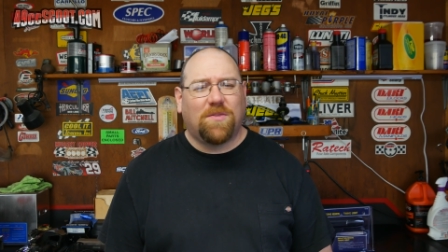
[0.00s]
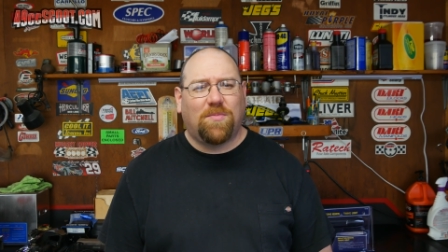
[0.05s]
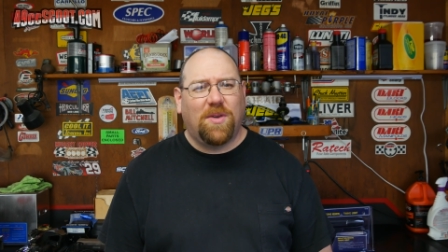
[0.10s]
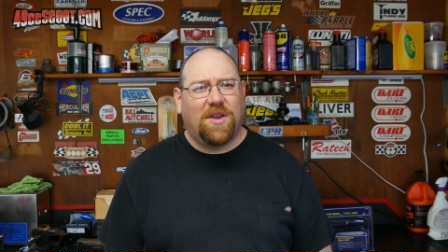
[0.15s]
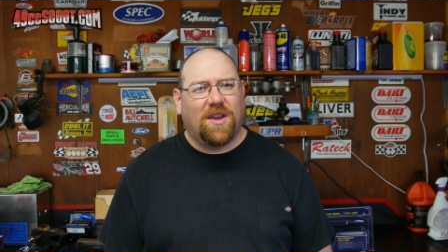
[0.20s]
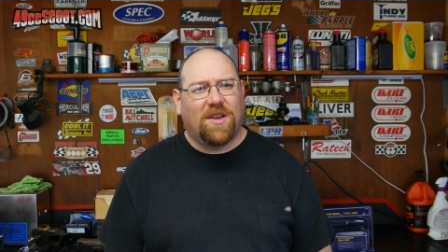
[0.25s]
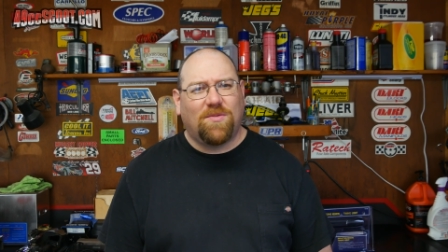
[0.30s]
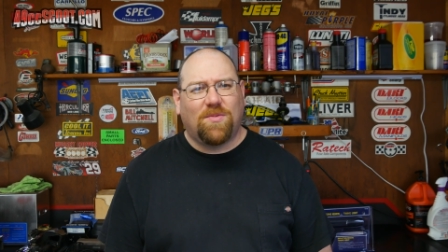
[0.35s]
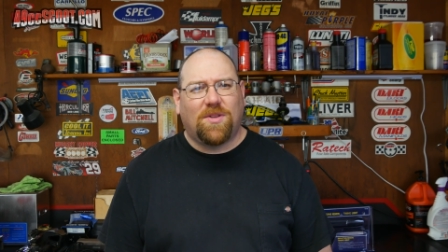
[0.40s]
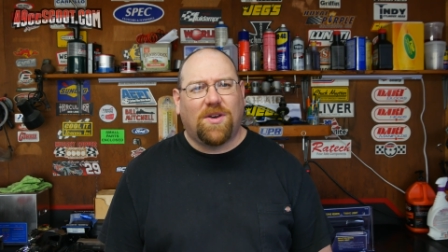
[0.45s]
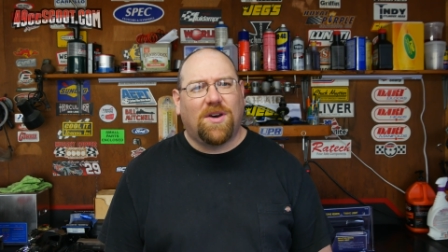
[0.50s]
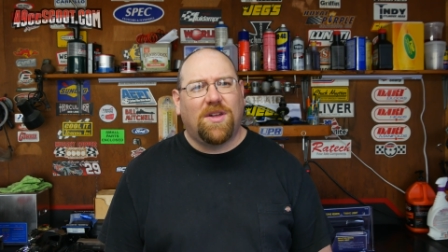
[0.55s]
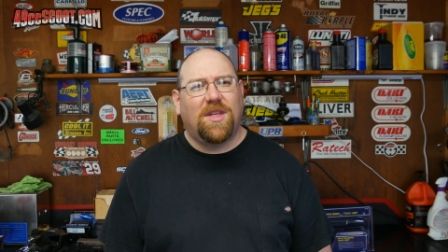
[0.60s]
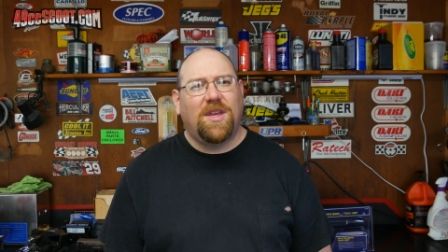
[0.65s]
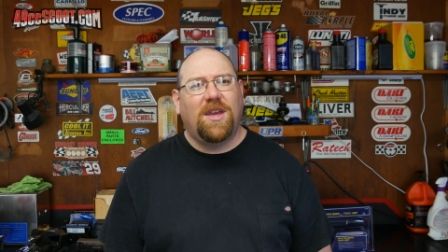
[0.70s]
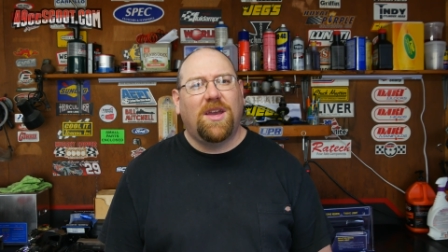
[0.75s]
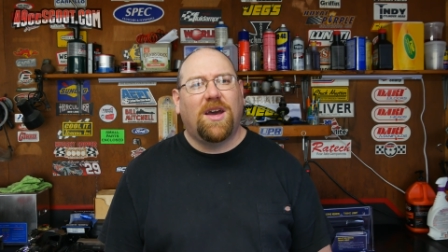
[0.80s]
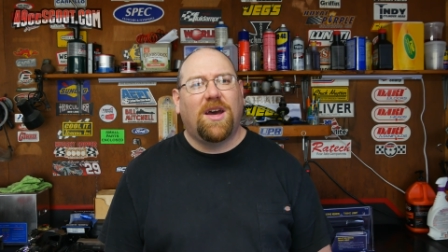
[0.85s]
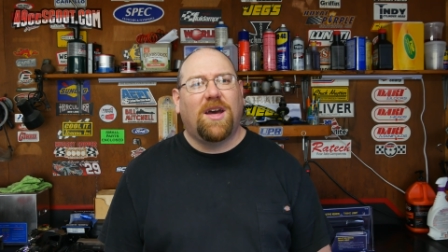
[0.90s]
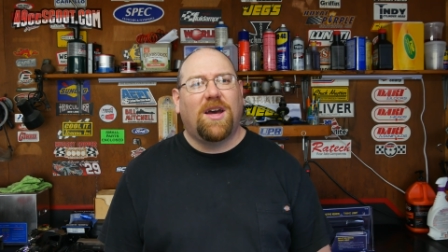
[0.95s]
because with all
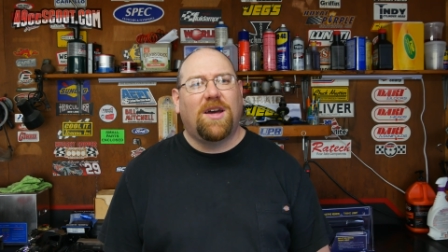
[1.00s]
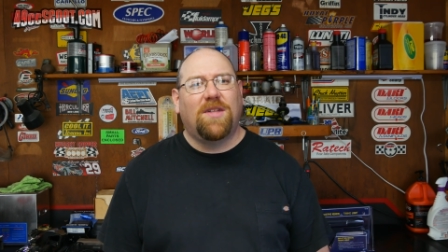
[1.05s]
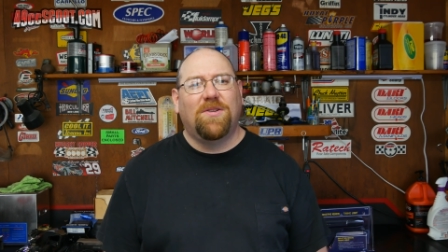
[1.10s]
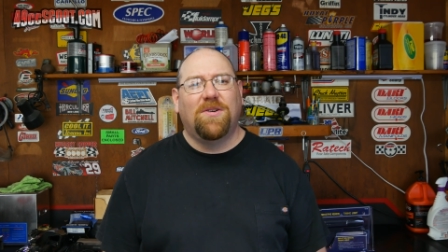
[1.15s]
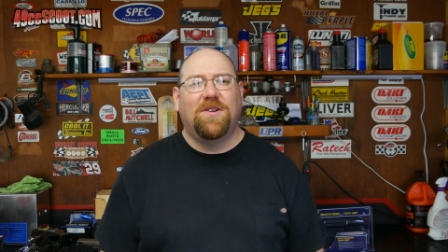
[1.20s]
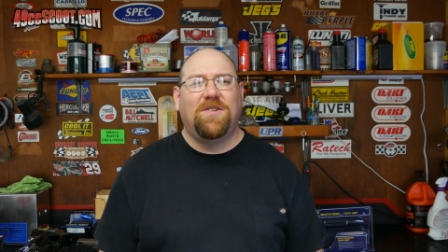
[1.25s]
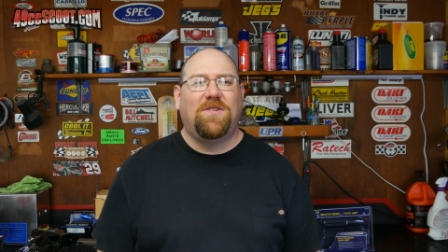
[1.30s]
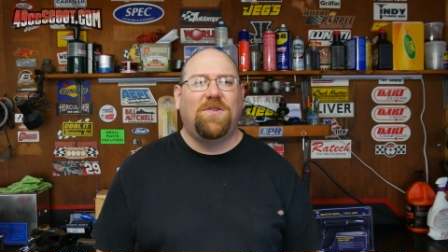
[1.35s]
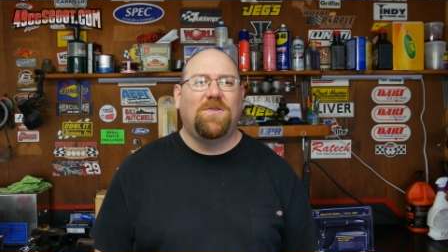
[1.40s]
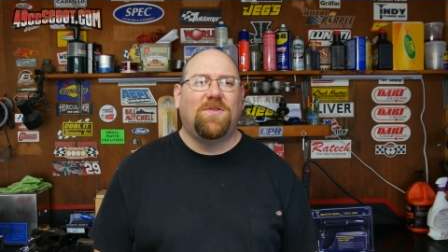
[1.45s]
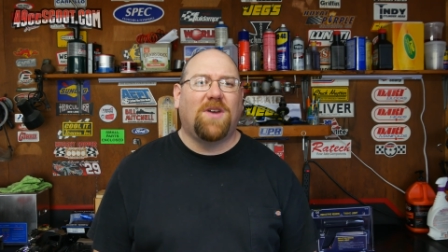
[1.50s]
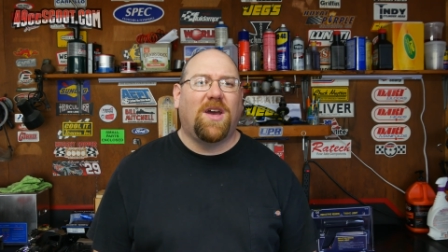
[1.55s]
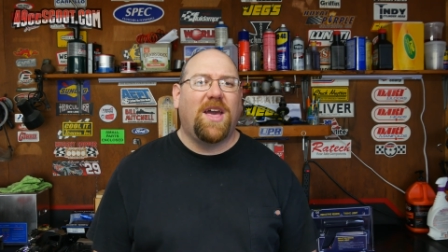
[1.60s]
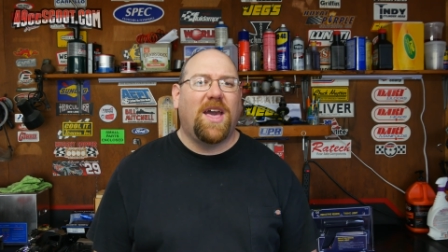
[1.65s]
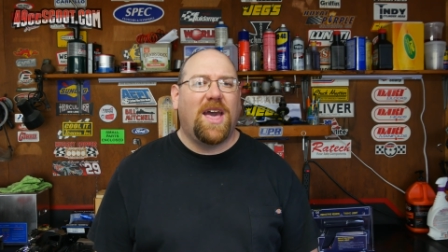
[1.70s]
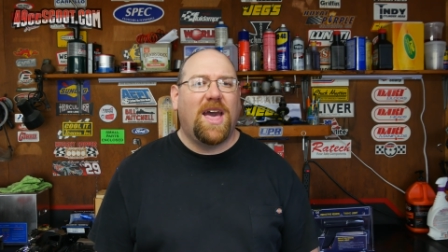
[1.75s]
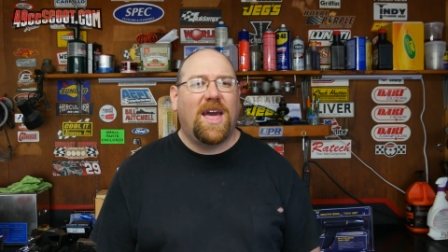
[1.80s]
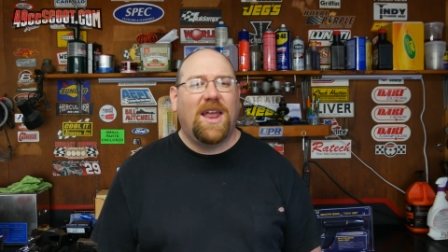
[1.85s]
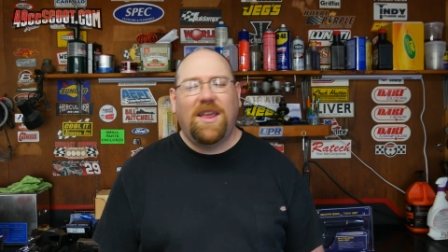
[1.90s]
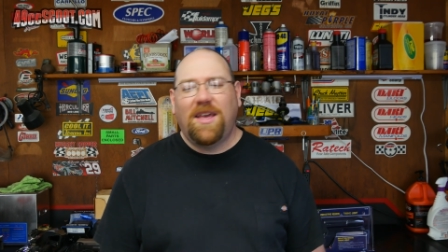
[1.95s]
the uh, other issues I
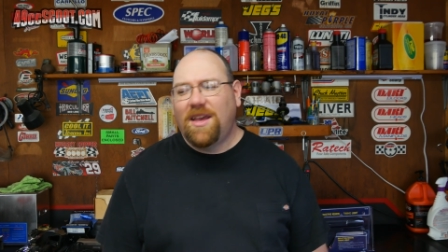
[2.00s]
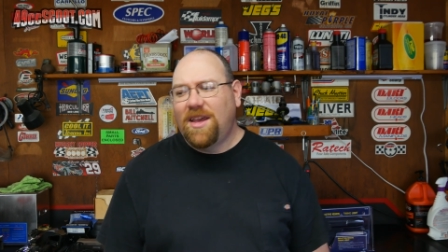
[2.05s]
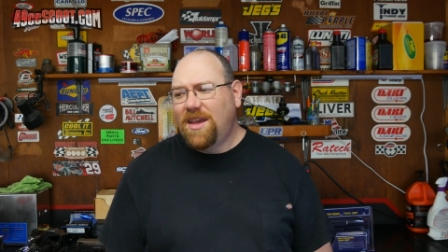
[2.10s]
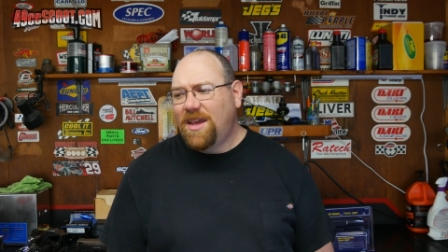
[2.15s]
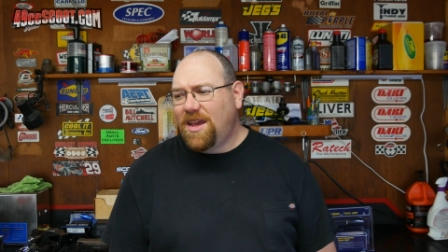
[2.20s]
had,